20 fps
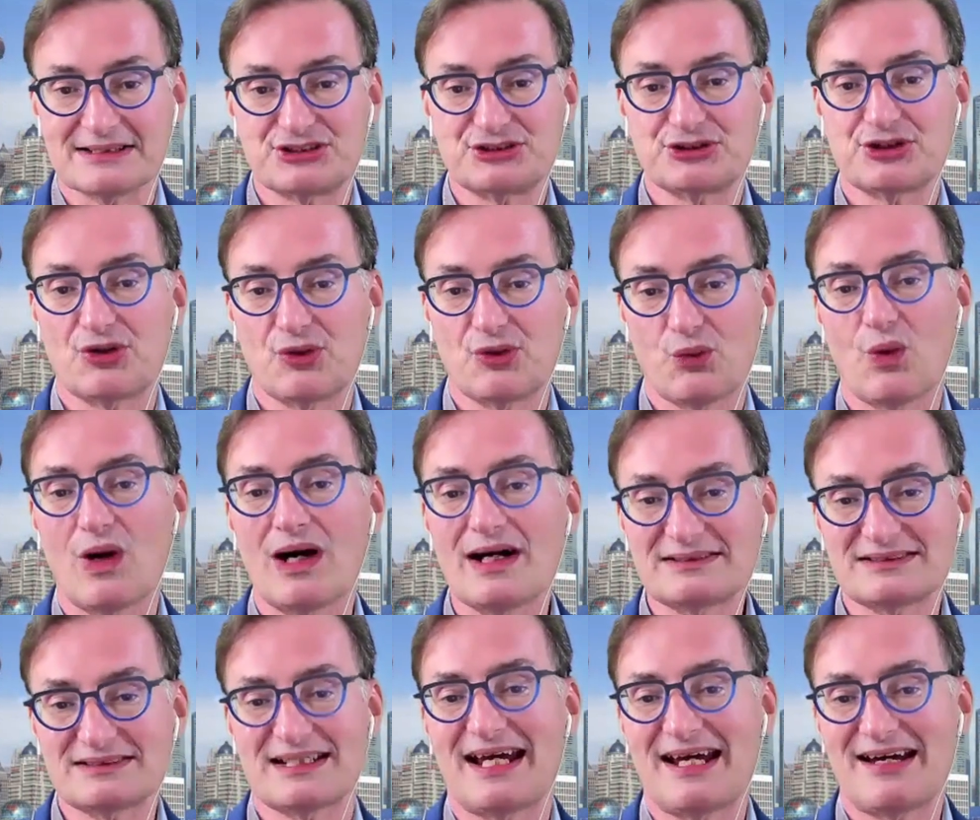You don't want
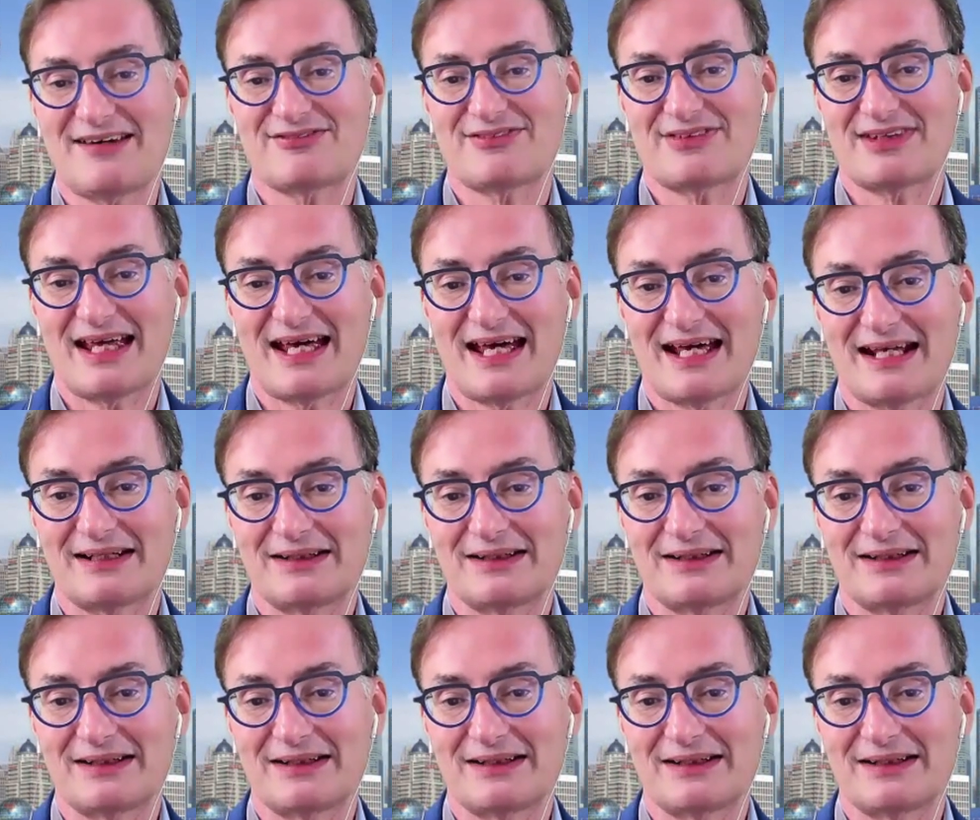to have that